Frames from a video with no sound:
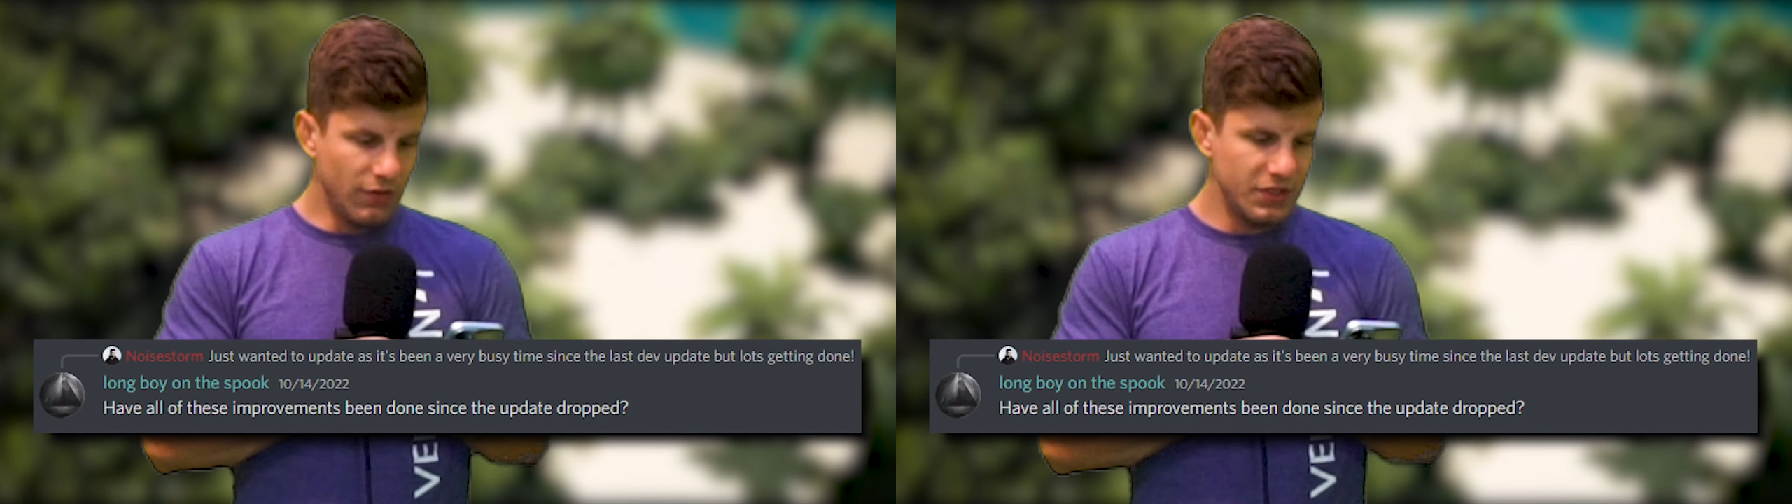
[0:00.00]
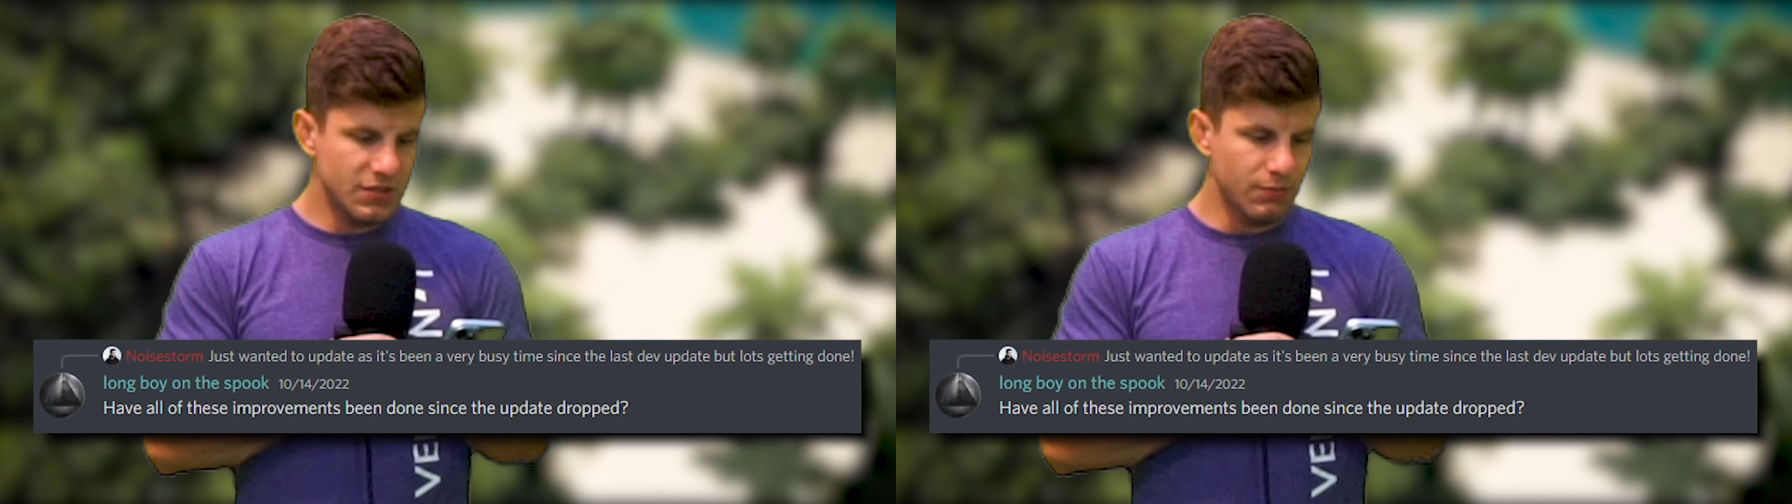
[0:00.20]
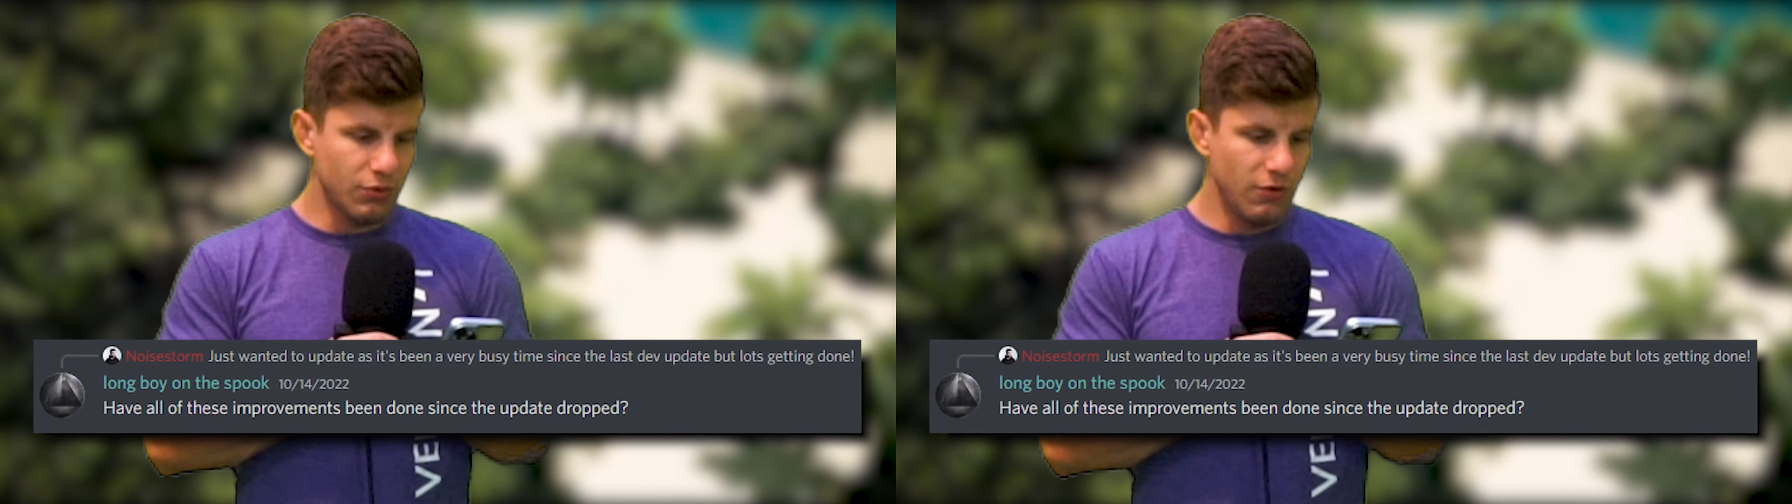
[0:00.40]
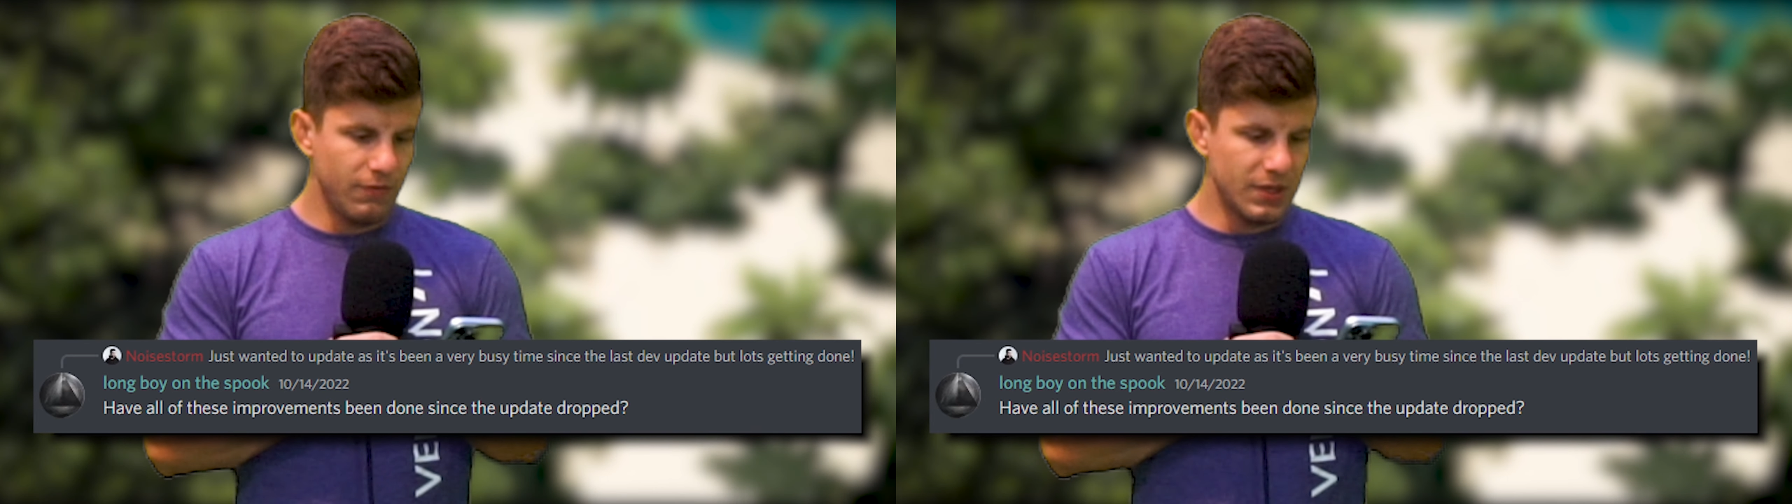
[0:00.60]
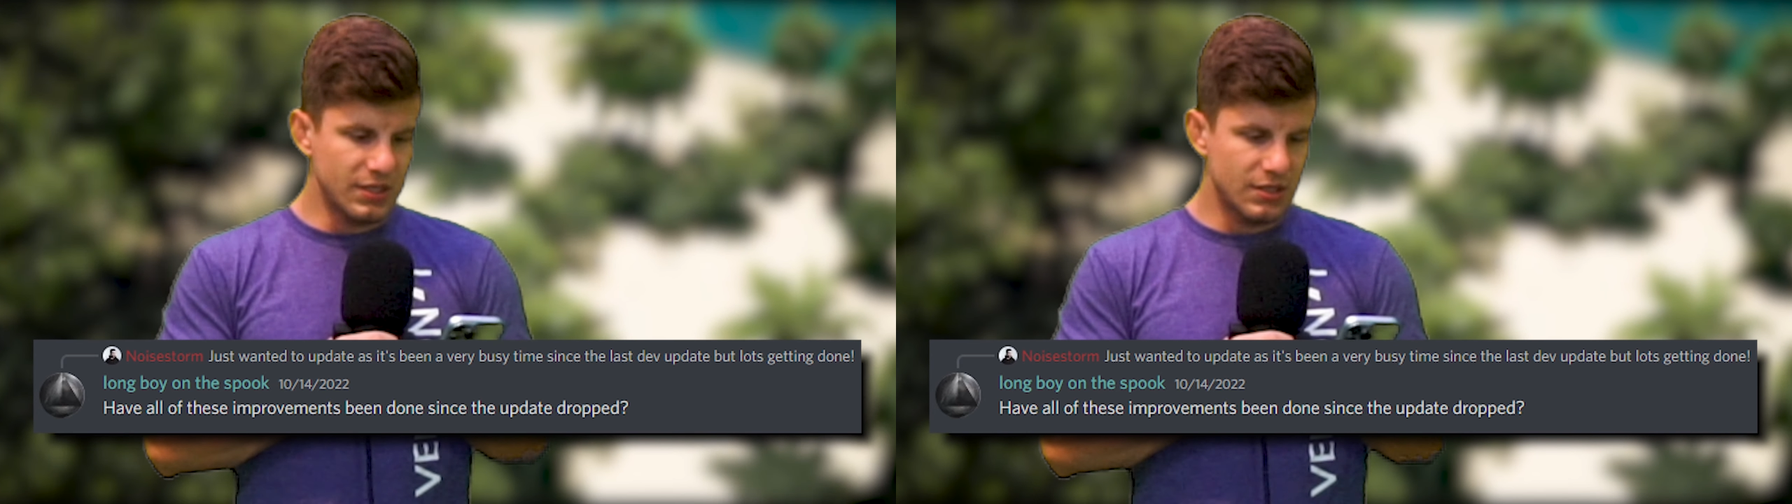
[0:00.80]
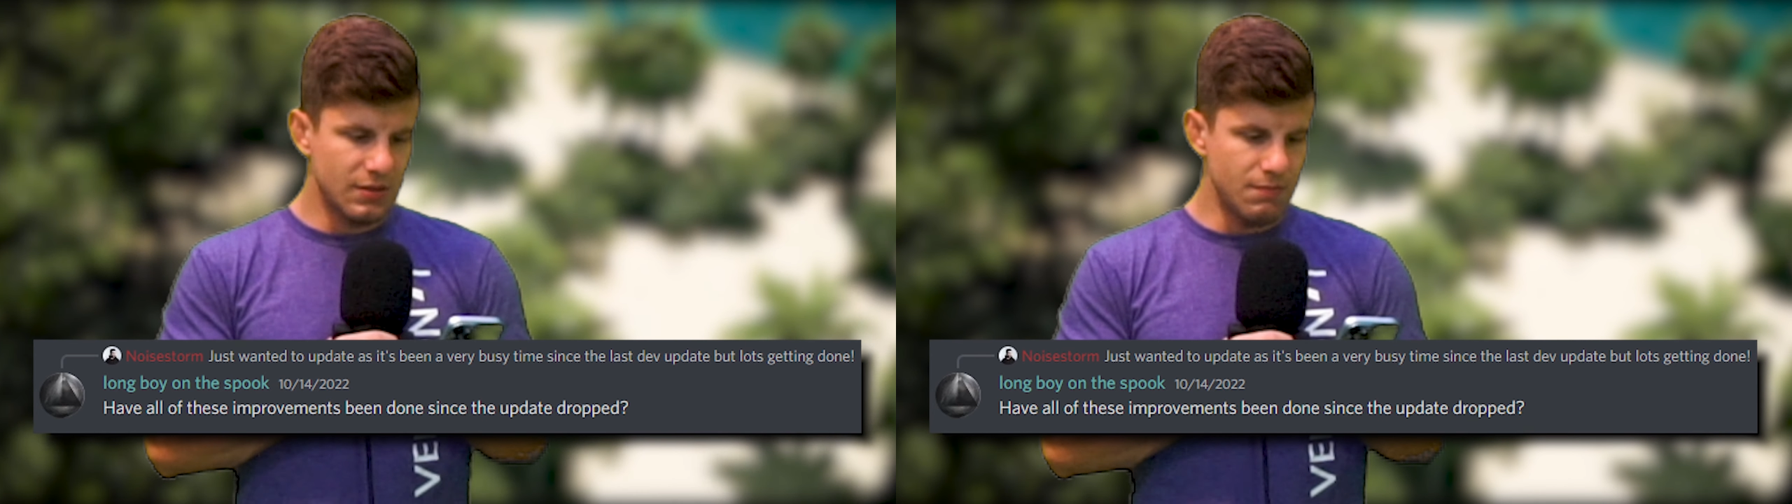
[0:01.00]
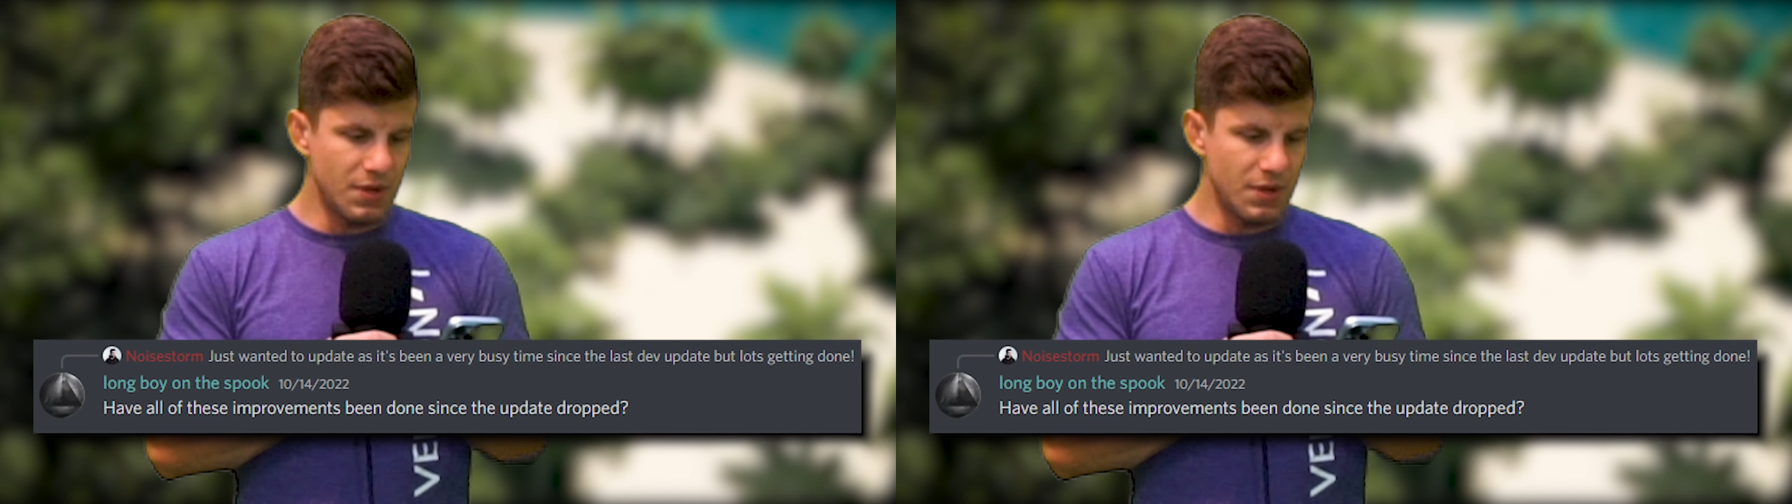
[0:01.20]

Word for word: of these improvements